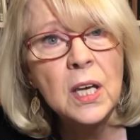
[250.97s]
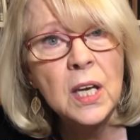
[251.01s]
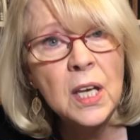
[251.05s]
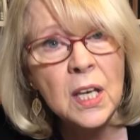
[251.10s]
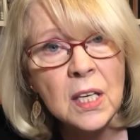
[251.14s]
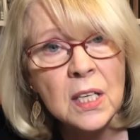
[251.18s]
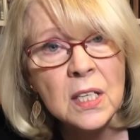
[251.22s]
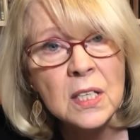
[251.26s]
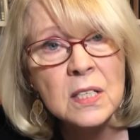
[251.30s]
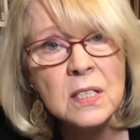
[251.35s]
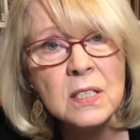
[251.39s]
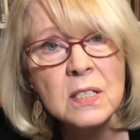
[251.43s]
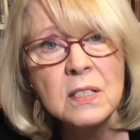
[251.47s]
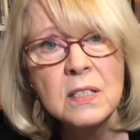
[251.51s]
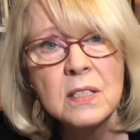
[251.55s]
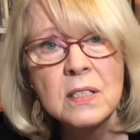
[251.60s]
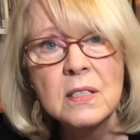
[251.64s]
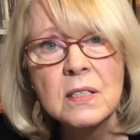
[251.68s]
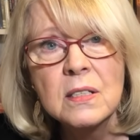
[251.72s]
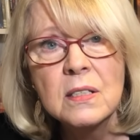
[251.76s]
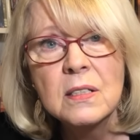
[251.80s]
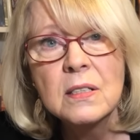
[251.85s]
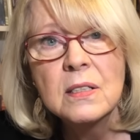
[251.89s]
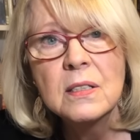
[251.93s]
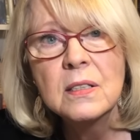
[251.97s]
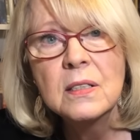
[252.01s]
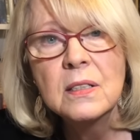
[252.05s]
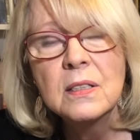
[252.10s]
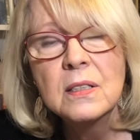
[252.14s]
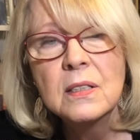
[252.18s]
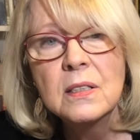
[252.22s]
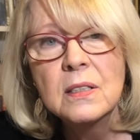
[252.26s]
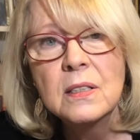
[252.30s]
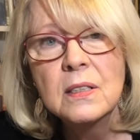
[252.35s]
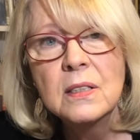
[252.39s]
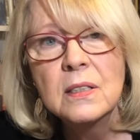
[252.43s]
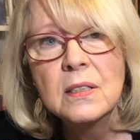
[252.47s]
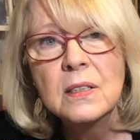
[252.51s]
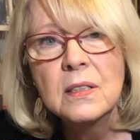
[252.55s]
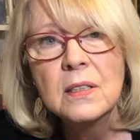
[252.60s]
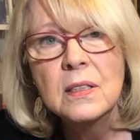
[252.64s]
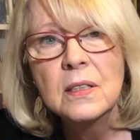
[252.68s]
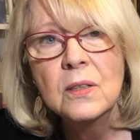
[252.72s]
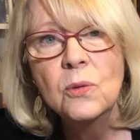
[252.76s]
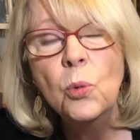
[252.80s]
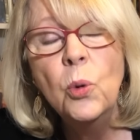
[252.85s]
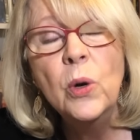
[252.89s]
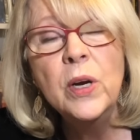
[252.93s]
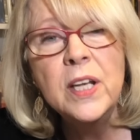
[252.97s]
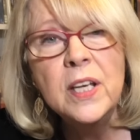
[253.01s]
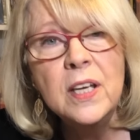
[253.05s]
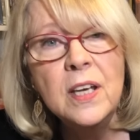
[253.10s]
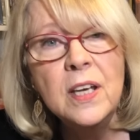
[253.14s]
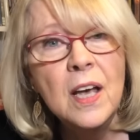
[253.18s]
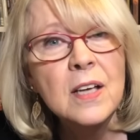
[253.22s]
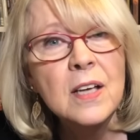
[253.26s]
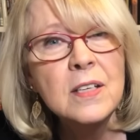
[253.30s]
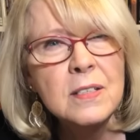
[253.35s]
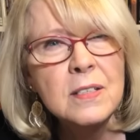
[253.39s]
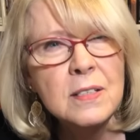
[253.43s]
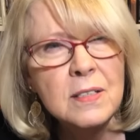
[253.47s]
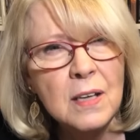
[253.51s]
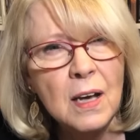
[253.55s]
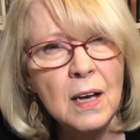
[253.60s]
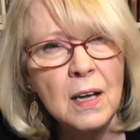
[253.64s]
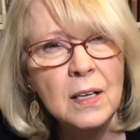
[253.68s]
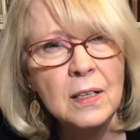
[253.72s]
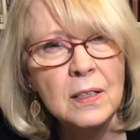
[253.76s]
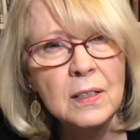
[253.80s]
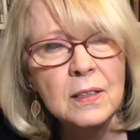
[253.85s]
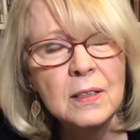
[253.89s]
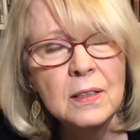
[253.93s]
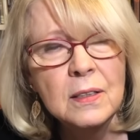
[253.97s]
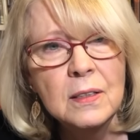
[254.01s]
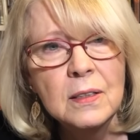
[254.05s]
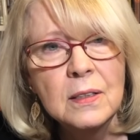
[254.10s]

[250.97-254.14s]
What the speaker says: he is, what he has done,